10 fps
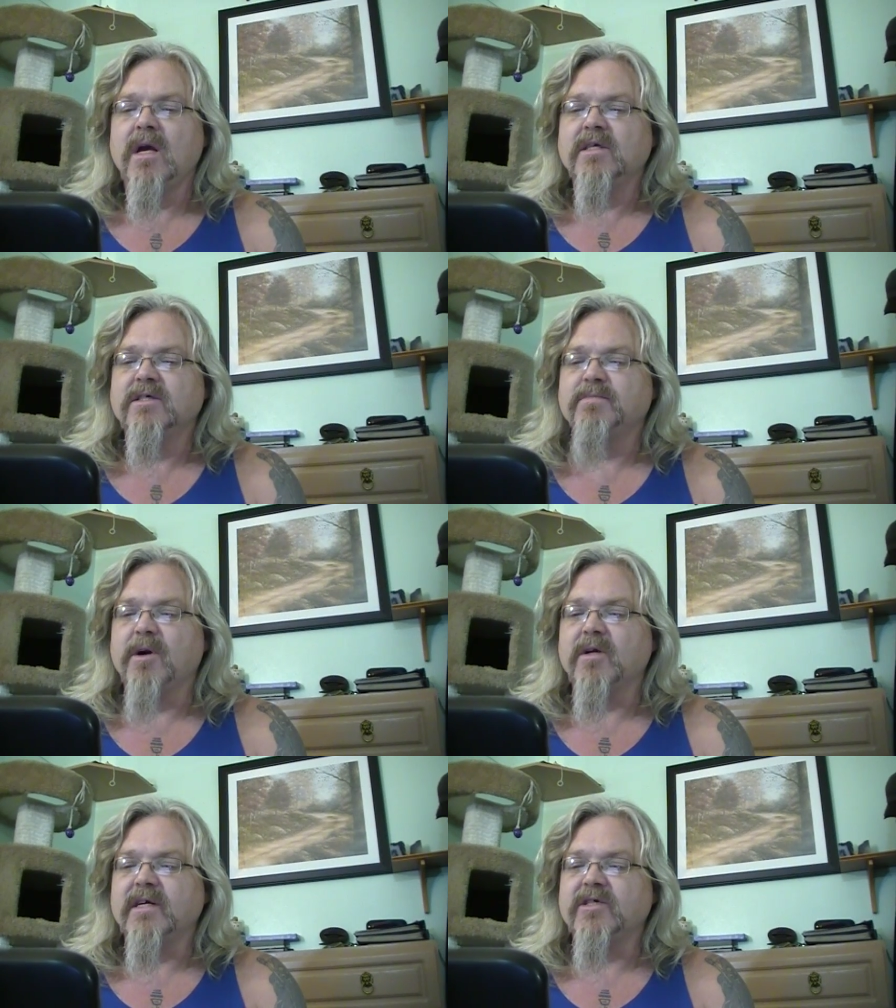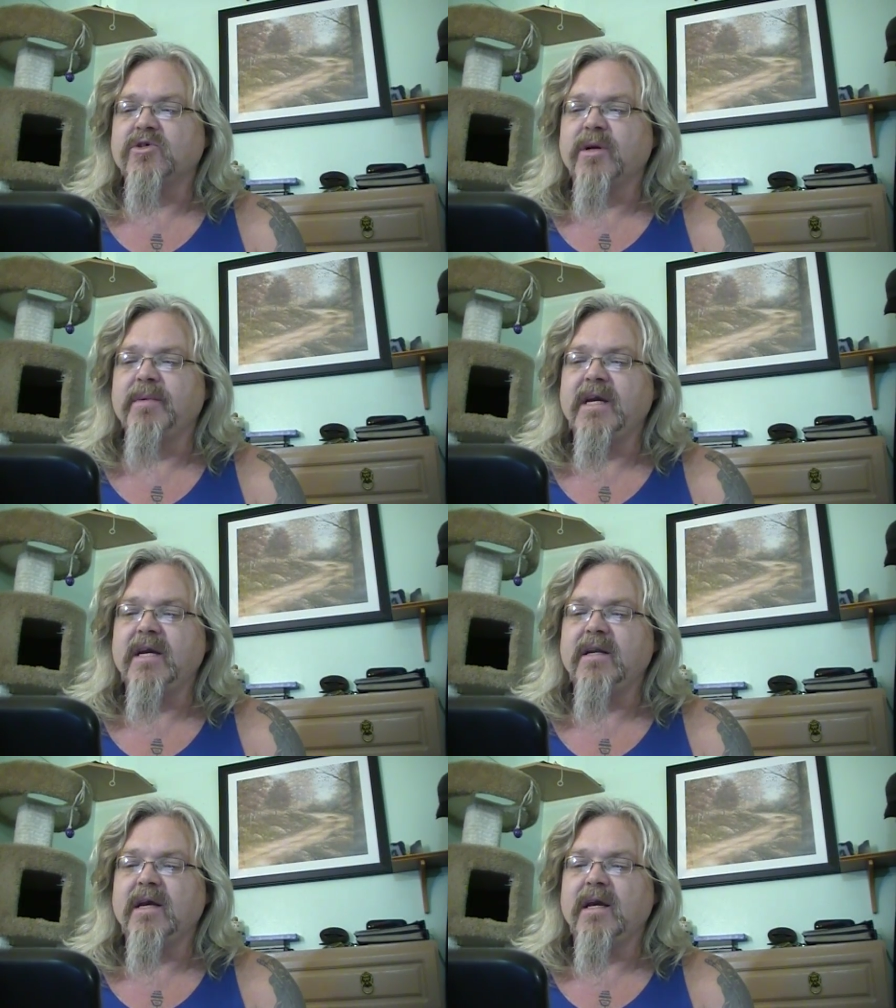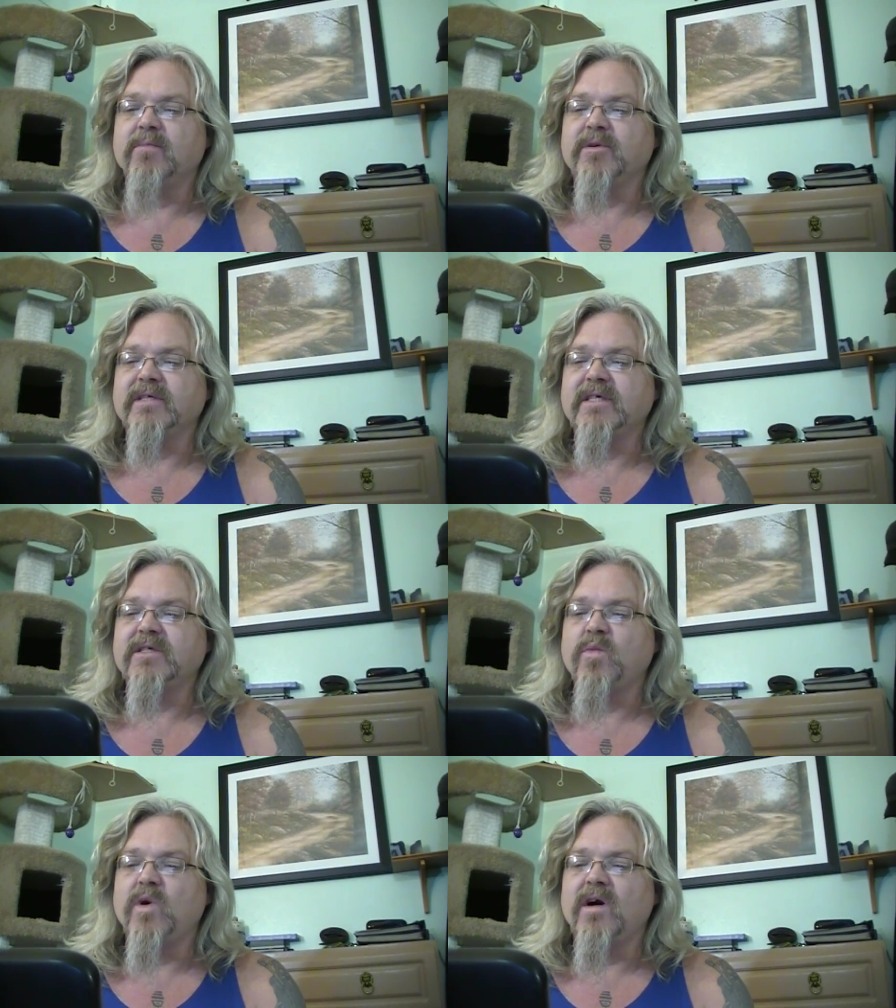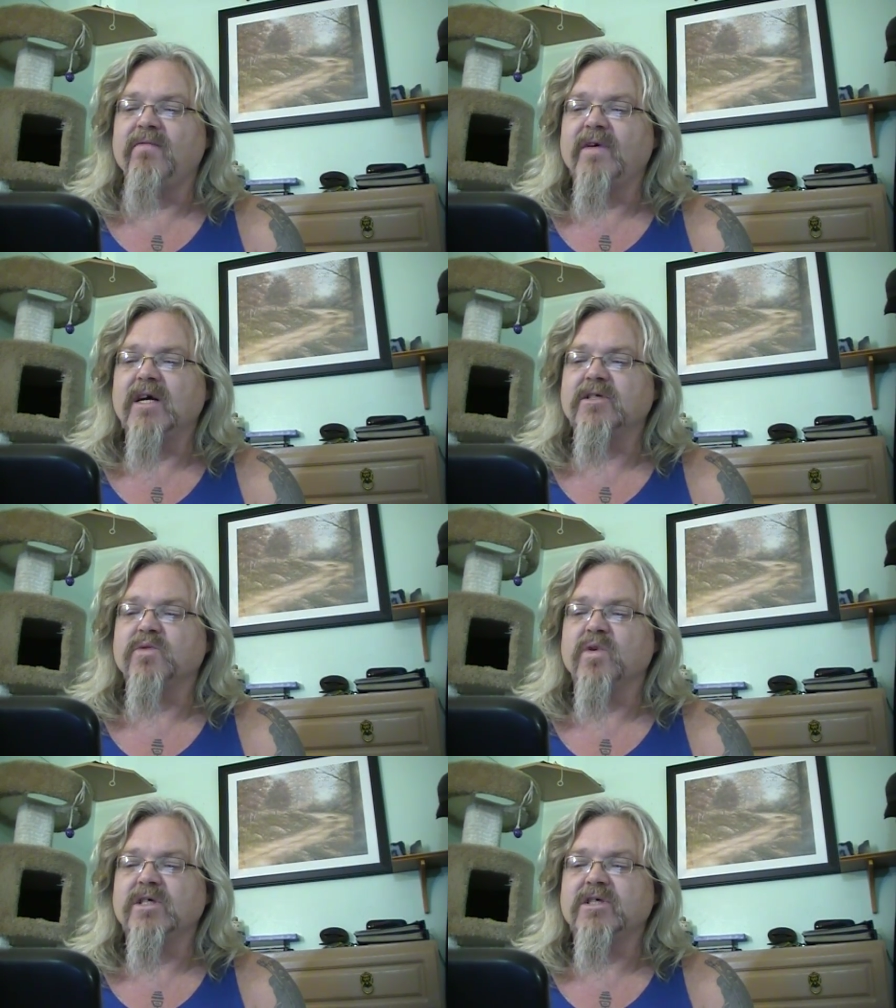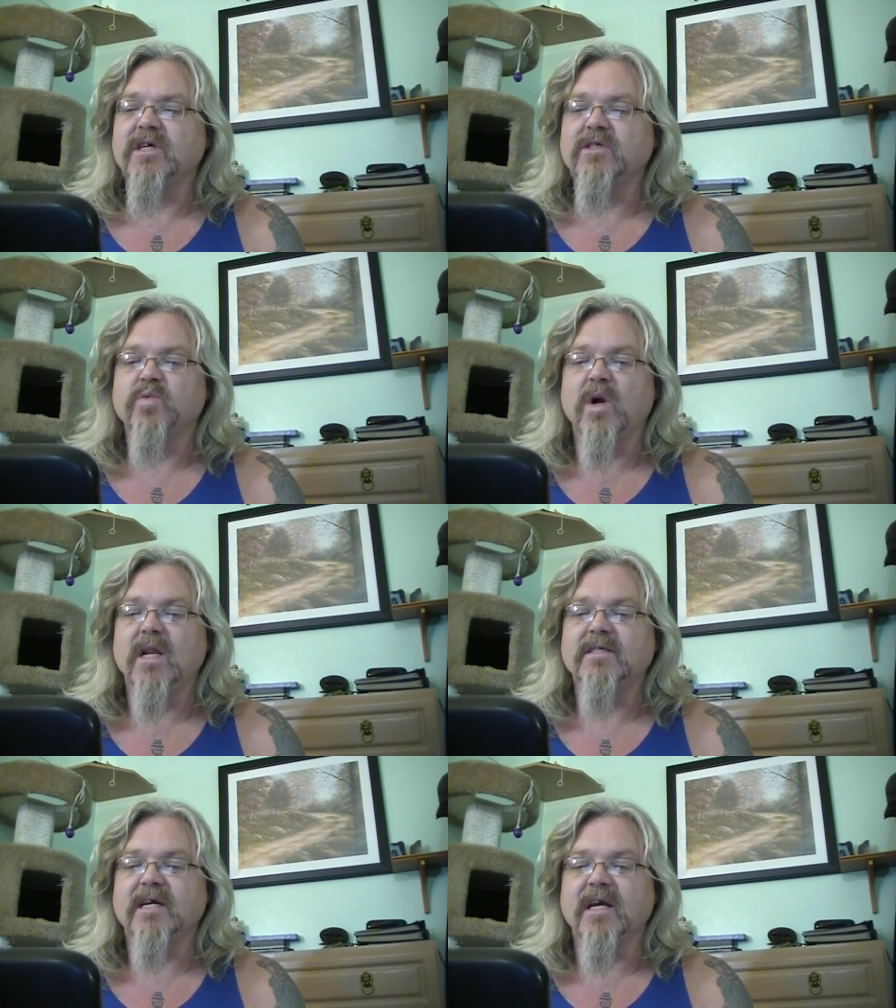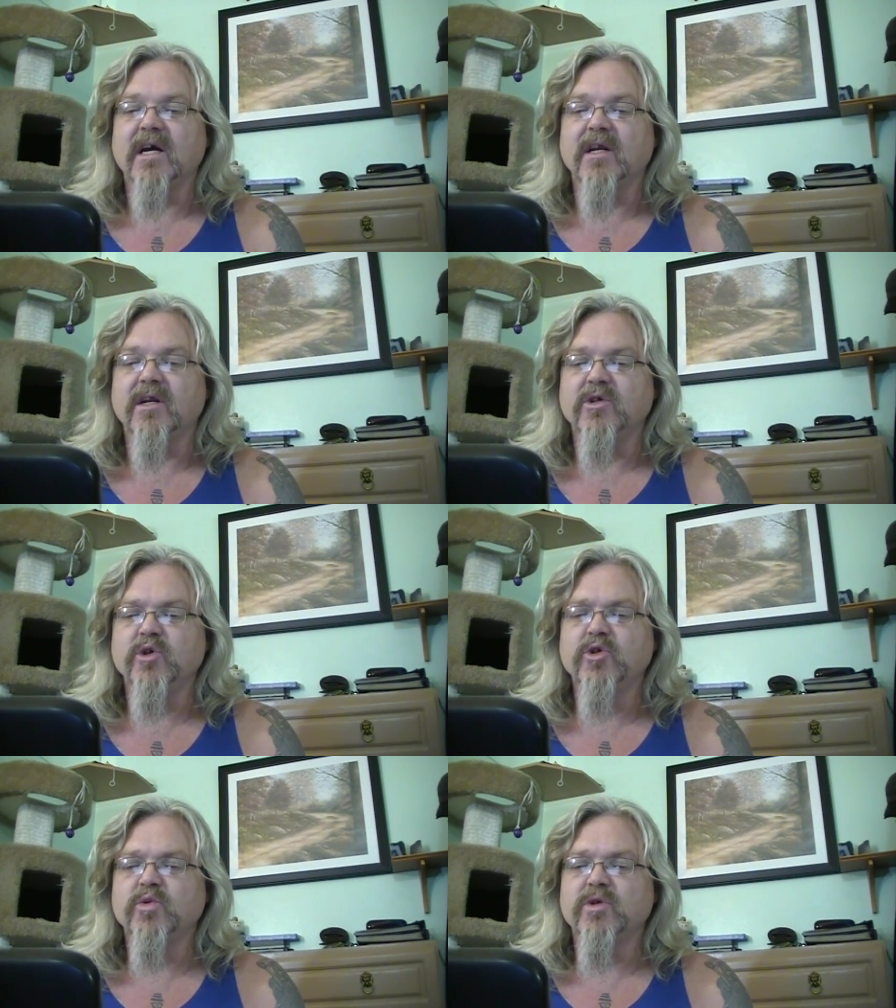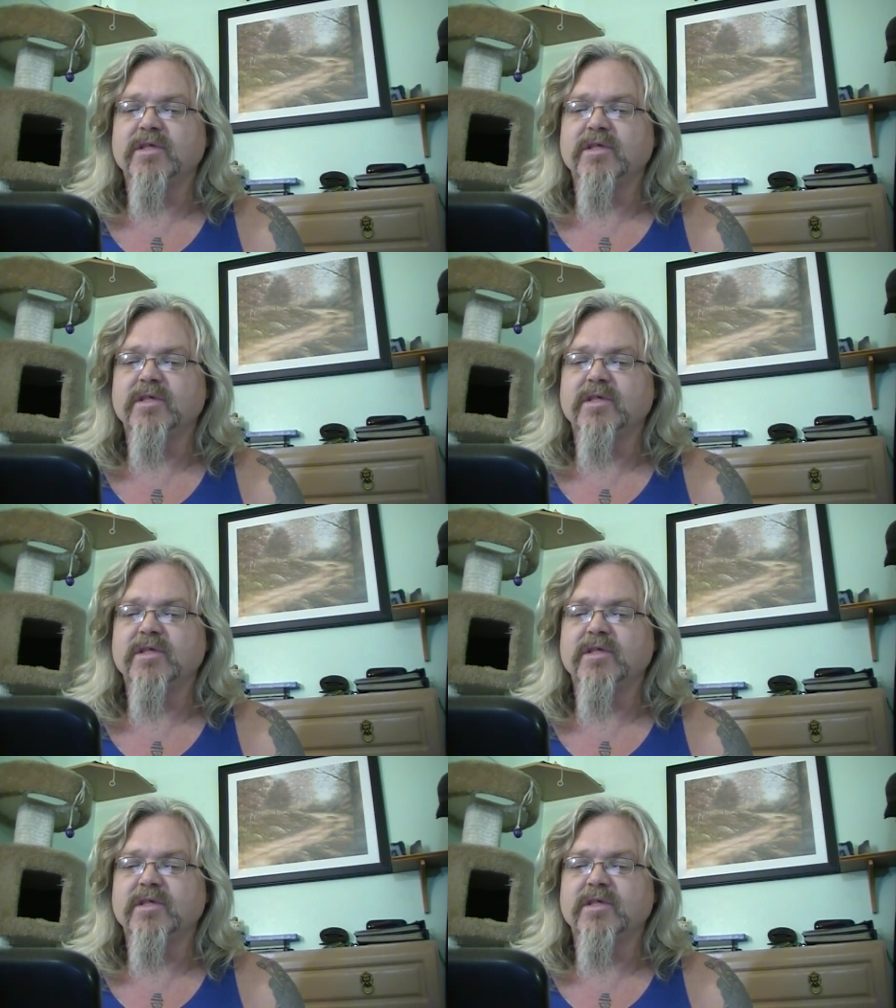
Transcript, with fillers: sparked extreme heat and persistent wildfires in Russia, as well as a unusual